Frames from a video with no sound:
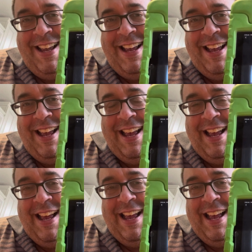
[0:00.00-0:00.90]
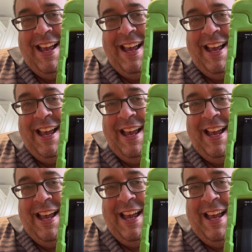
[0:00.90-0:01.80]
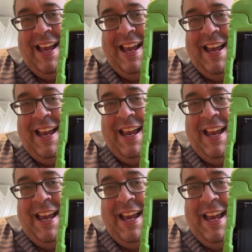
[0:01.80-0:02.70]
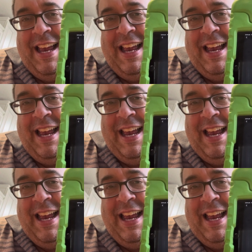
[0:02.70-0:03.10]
(no one is talking)